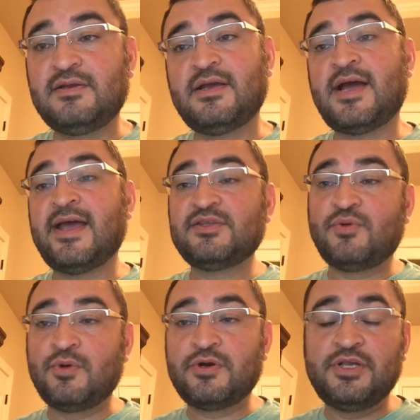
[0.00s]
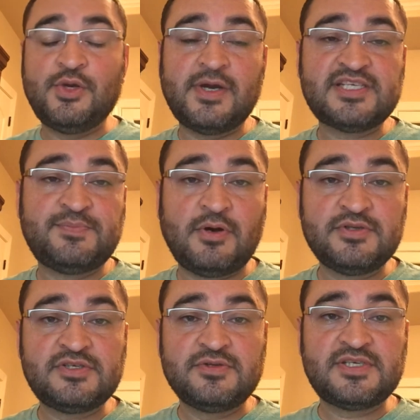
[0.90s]
then I had to order U.S.
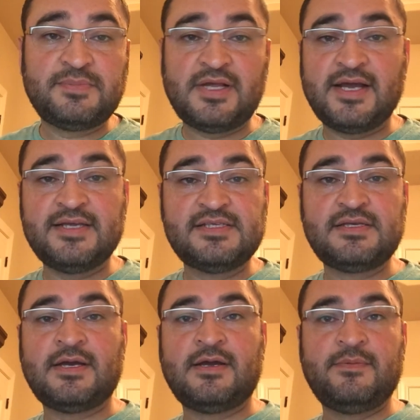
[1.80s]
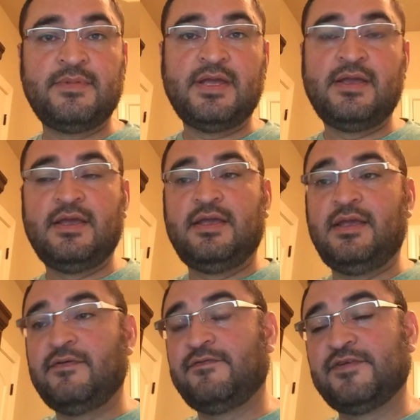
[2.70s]
postal supplies.
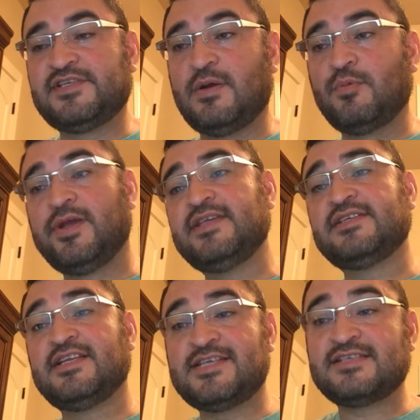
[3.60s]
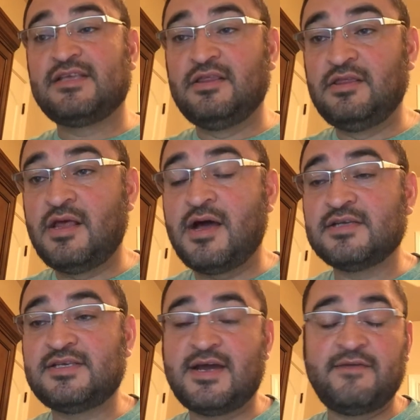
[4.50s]
For some reason, it takes a
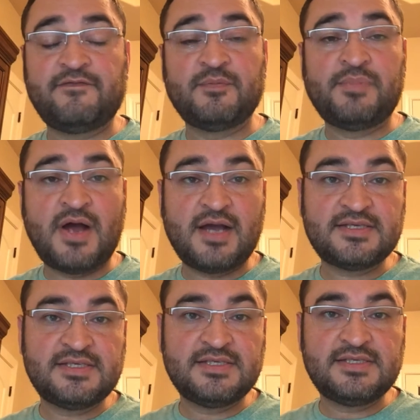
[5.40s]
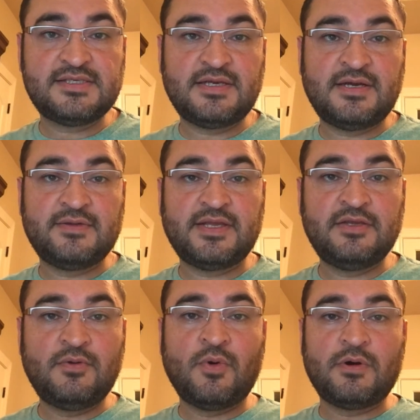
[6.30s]
long time for boxes that
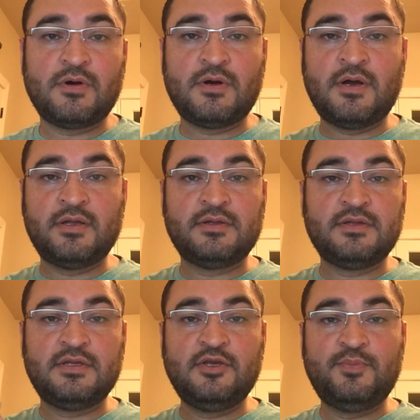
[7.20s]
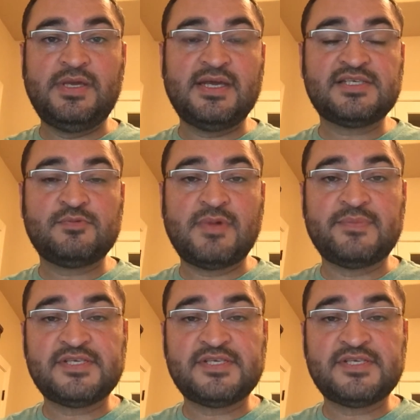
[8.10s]
you order on the USPS